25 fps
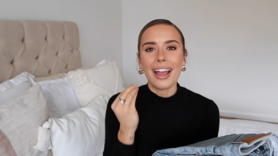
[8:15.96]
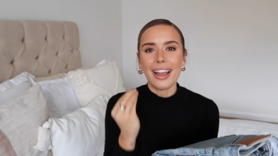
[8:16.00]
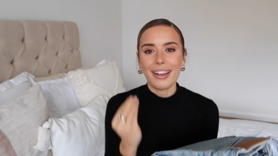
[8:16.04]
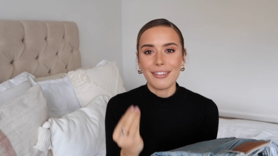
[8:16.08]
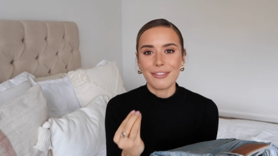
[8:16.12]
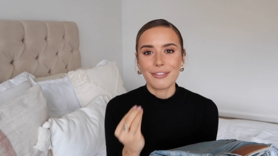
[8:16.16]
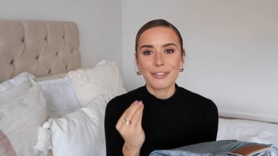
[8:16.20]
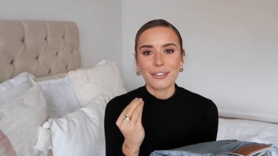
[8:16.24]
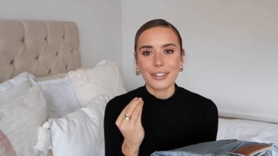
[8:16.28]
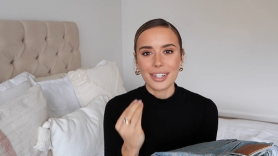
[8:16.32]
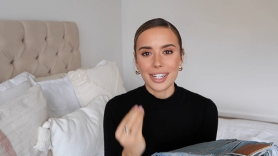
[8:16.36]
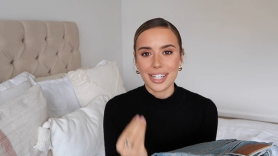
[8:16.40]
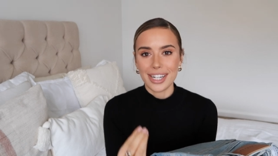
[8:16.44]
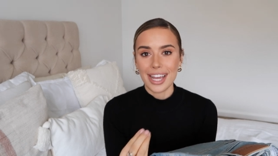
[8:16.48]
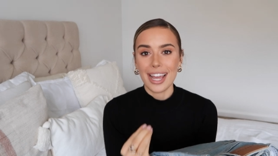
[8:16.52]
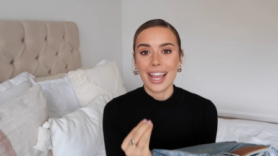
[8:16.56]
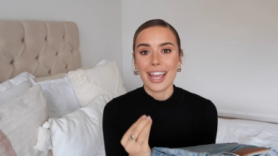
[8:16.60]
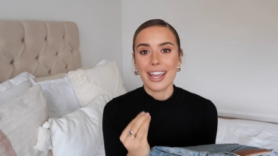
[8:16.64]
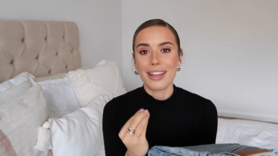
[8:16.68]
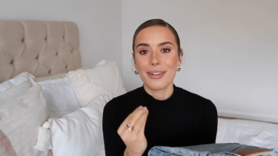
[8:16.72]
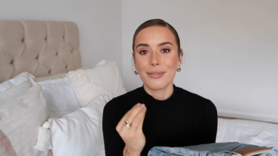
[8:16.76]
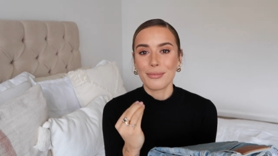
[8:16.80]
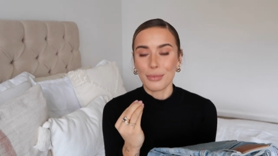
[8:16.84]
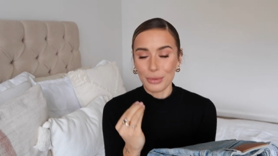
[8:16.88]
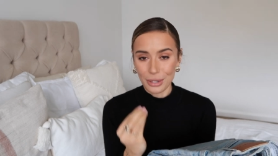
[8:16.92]
every
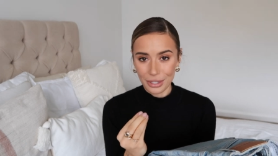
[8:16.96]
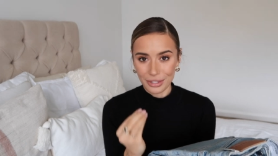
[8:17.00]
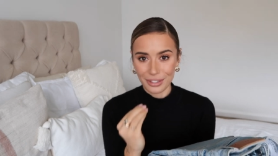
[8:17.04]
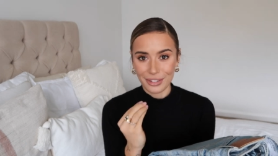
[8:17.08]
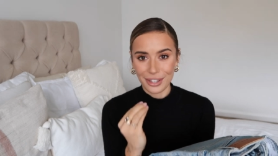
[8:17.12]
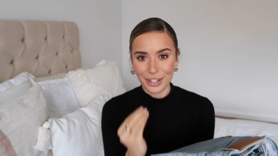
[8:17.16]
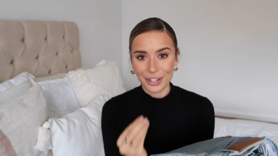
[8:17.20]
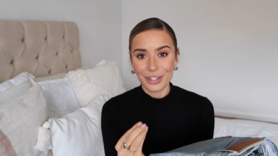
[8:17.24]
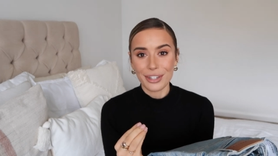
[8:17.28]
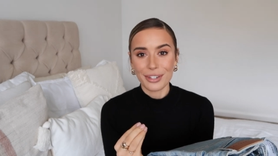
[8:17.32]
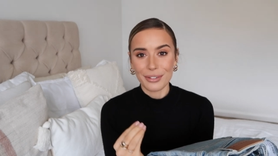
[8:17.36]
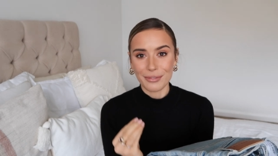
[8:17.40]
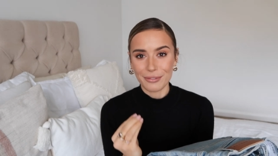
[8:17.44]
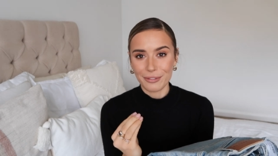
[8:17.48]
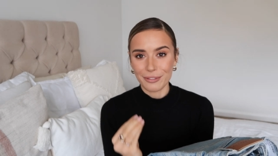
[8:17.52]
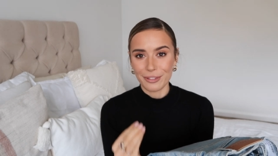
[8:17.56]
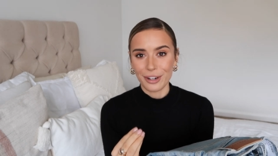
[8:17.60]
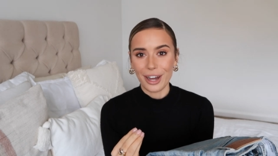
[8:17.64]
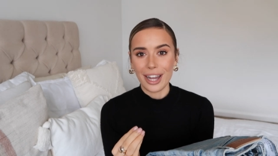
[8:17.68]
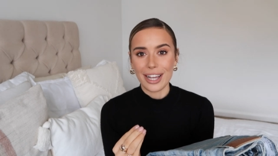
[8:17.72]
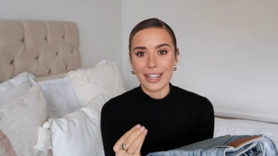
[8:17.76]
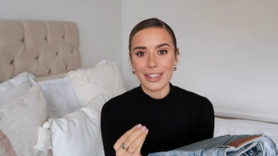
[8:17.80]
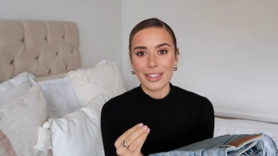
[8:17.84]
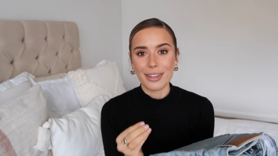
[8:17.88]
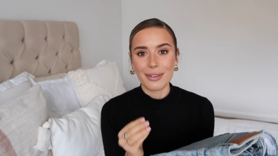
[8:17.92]
day whilst I couldn't
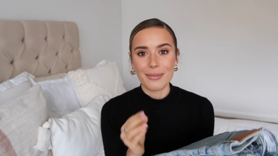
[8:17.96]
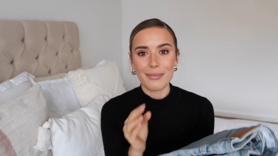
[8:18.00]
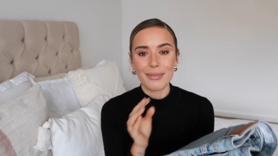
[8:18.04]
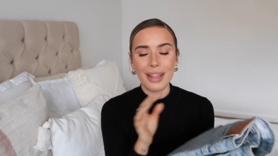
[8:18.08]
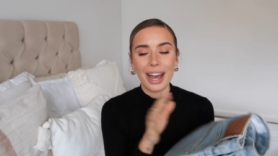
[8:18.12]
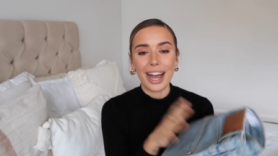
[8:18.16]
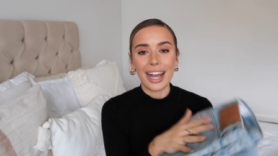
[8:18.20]
find them.